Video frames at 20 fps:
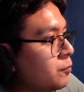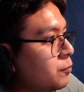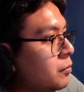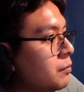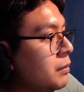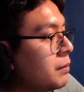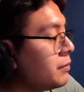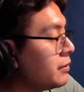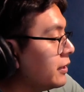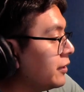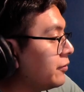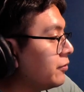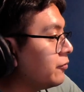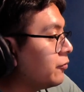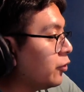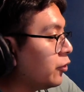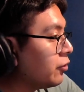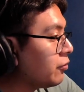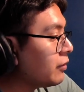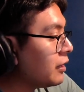Remember that
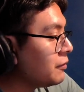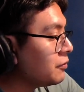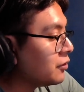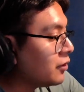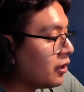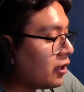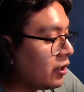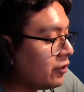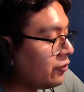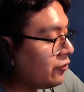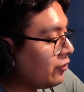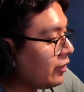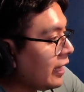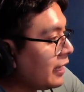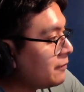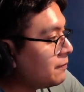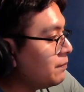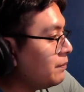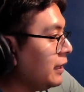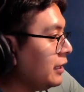photographs are flat